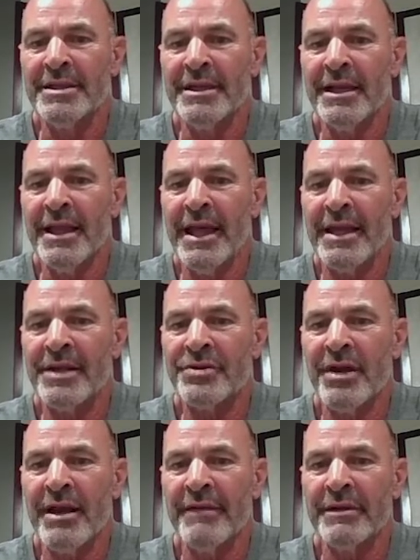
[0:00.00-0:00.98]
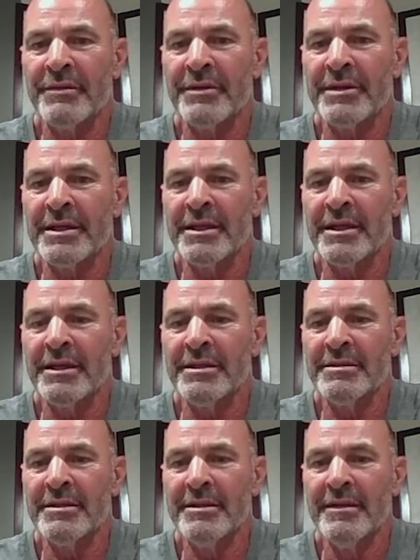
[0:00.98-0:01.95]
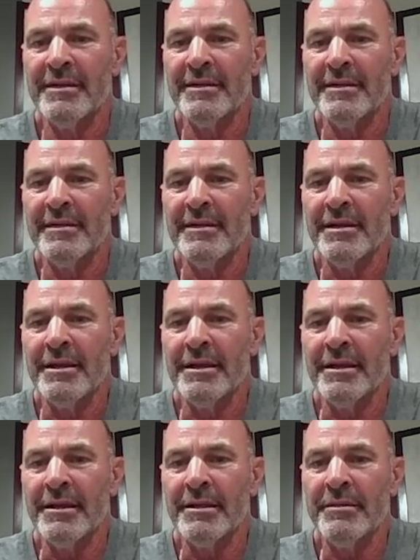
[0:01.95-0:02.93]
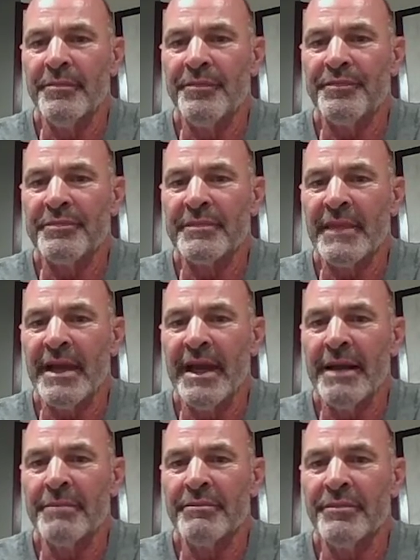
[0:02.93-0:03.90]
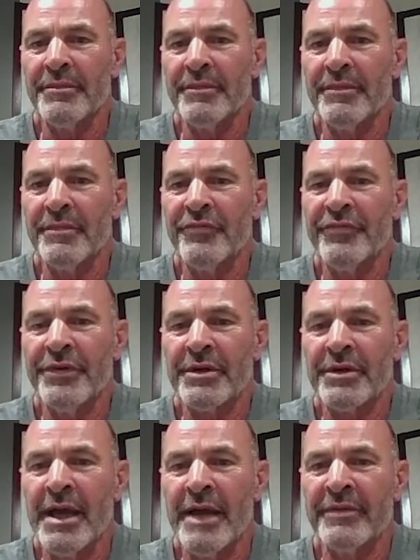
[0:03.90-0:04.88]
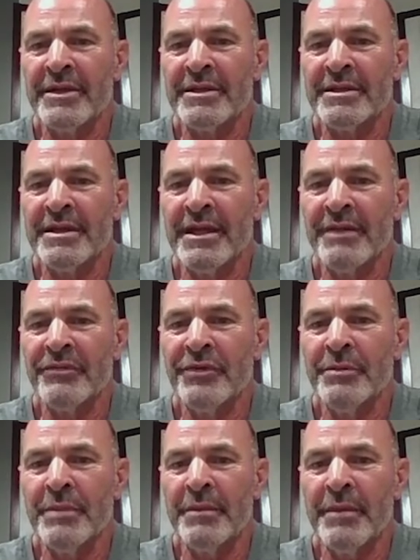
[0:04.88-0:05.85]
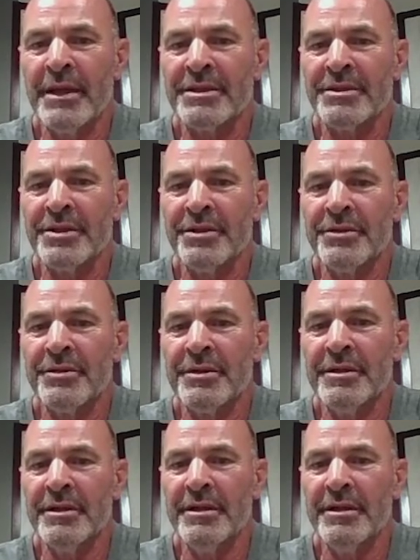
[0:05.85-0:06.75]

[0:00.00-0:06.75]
Did a lot of traveling with the kids. And I feel confident saying if you met my children,